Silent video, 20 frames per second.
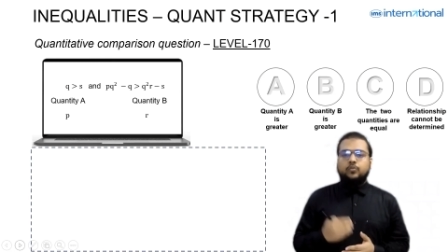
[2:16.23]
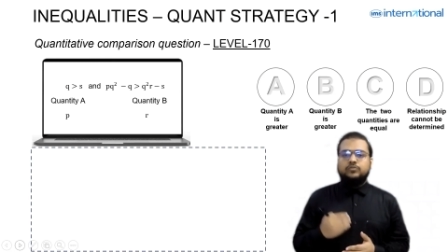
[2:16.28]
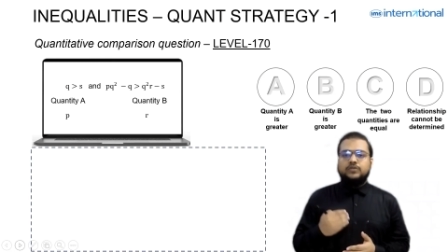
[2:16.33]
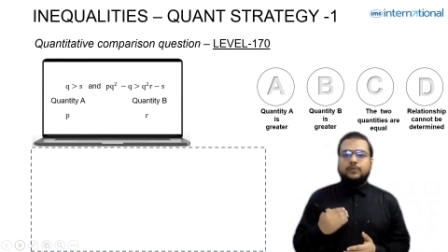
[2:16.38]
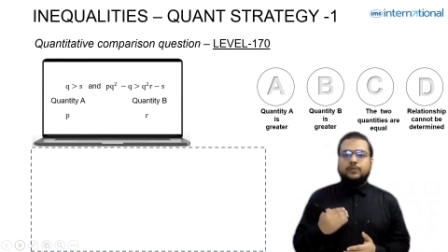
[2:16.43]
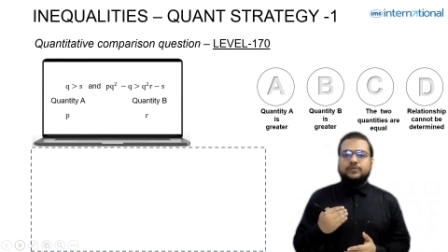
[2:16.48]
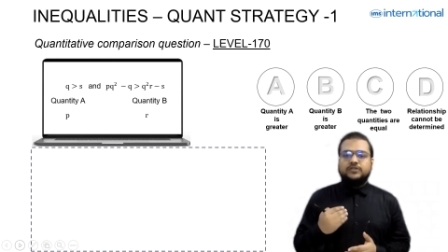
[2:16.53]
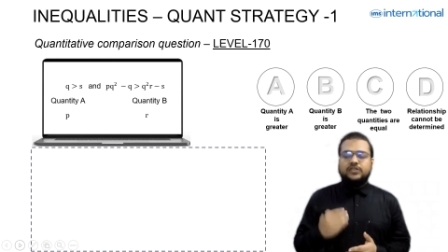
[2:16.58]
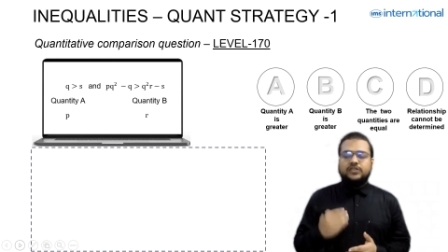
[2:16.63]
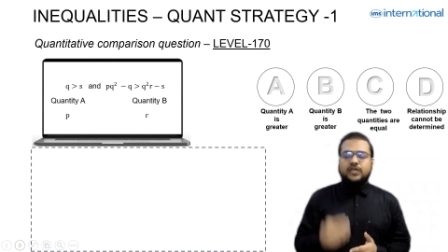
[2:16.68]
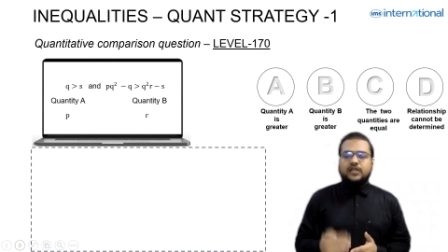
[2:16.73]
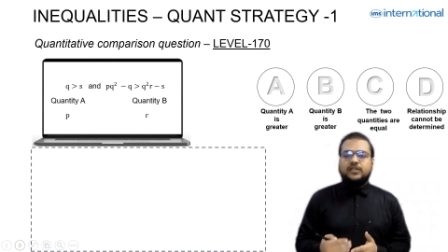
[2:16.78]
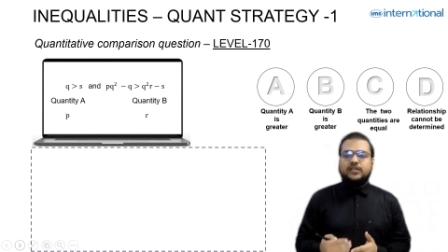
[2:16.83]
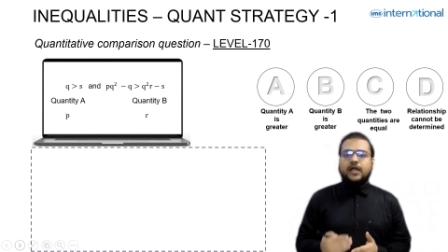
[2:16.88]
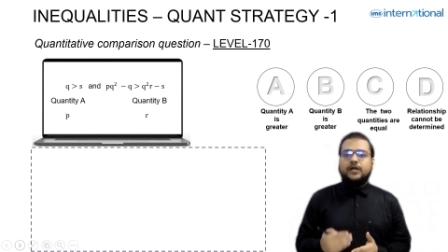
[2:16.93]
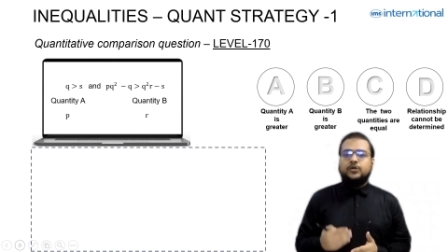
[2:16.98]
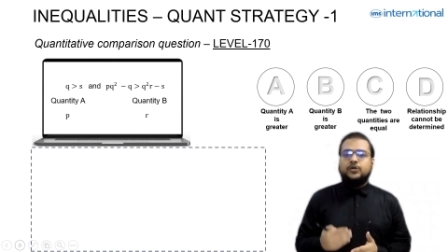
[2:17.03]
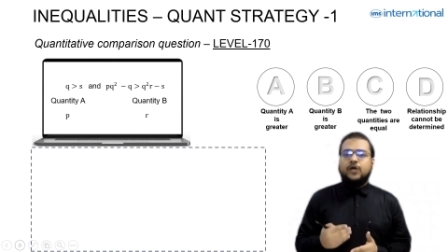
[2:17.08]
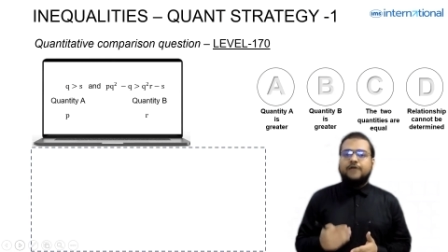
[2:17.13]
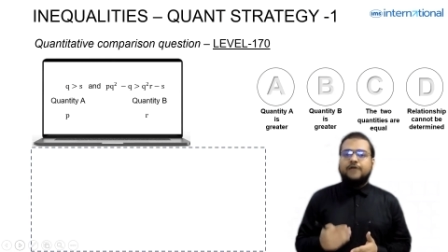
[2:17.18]
the thing
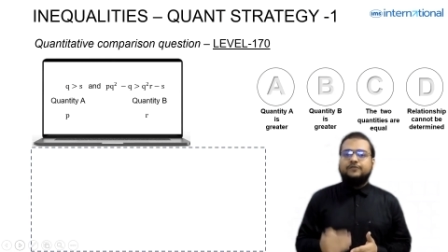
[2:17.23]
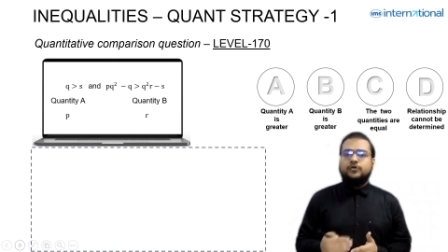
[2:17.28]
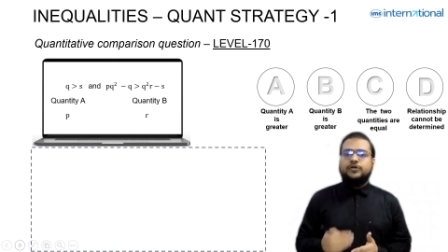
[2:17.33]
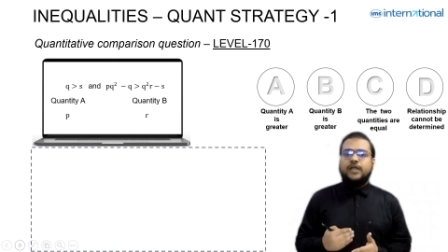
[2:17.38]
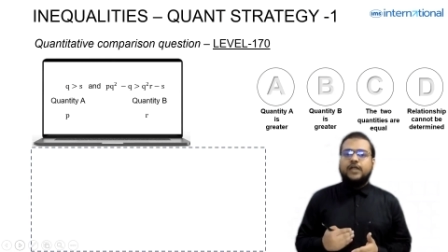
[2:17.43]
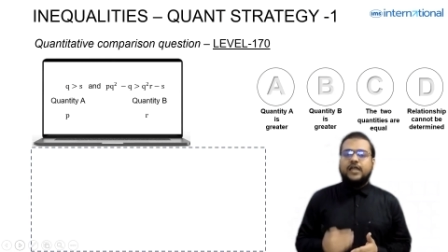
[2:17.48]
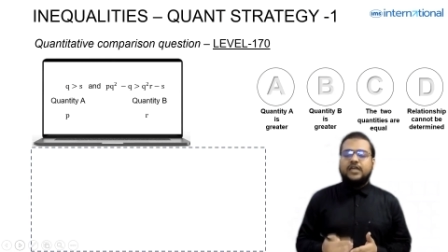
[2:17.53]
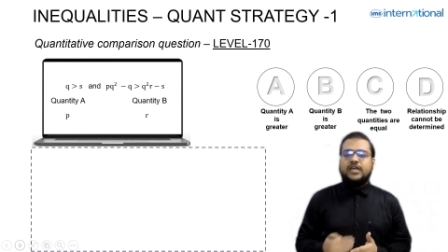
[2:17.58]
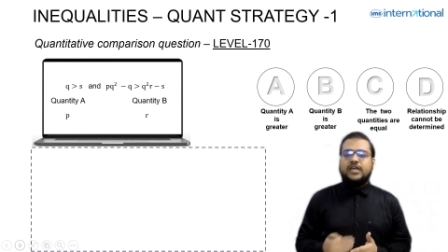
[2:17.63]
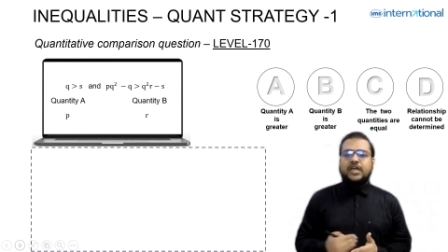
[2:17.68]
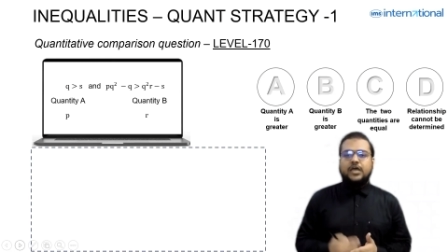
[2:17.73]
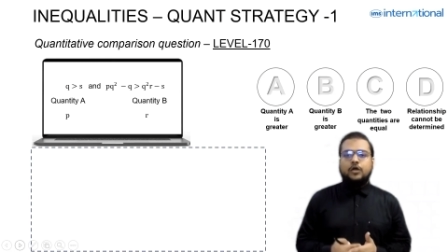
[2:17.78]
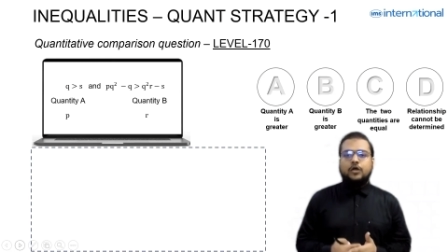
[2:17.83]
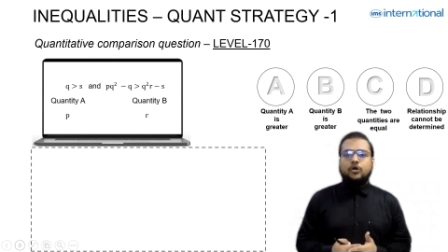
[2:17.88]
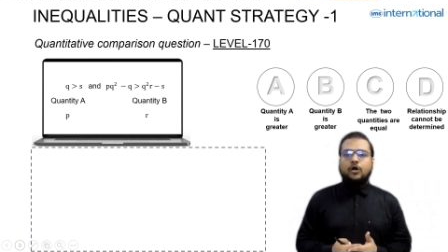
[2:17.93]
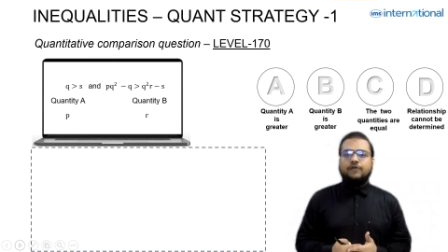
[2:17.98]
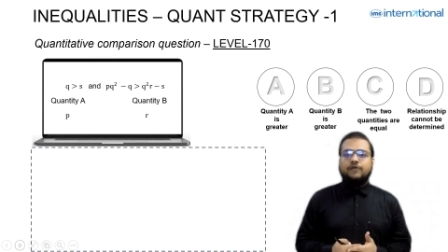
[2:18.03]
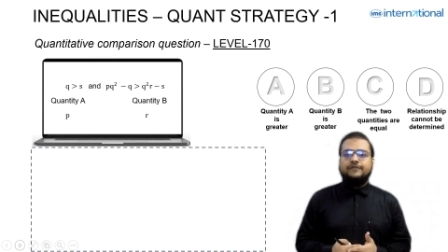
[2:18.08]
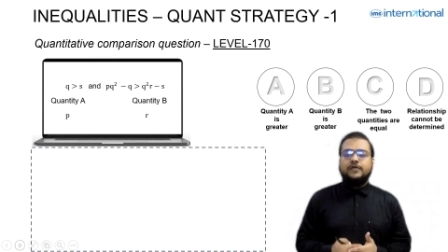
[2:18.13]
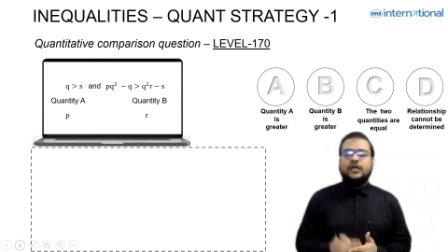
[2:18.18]
that you have to take care
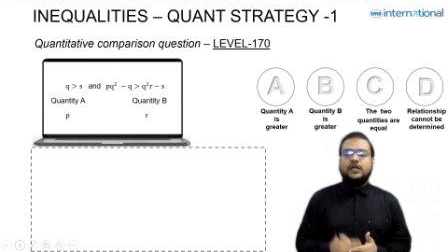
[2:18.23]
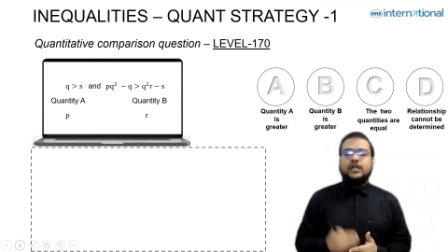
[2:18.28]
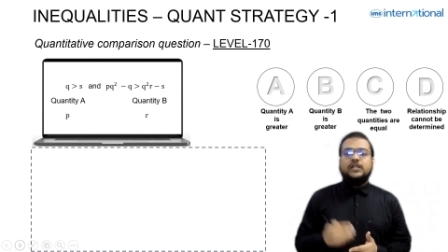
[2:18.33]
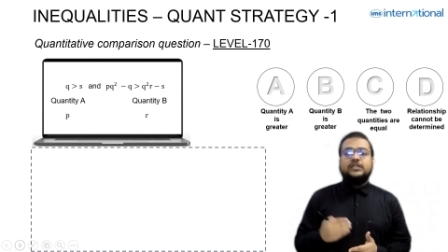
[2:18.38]
of